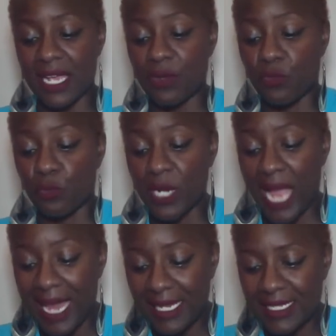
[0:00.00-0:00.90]
and
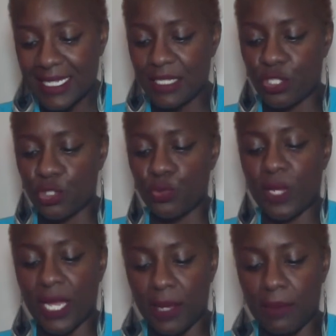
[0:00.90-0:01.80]
reality to
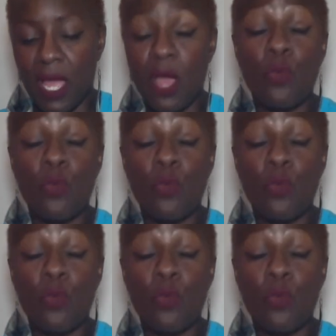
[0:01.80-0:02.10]
him,